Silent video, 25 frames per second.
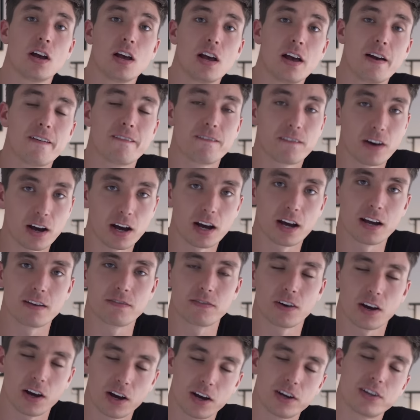
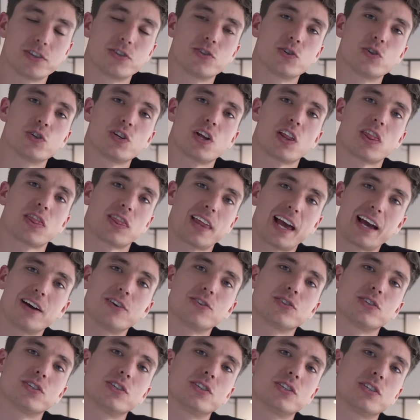five hundred
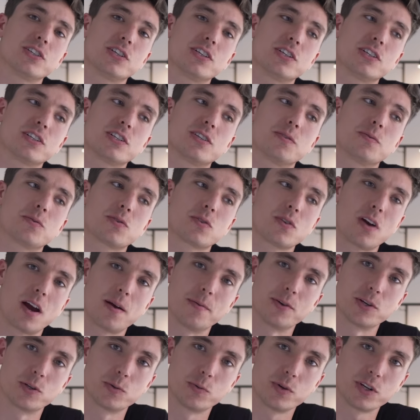thousand subscribers,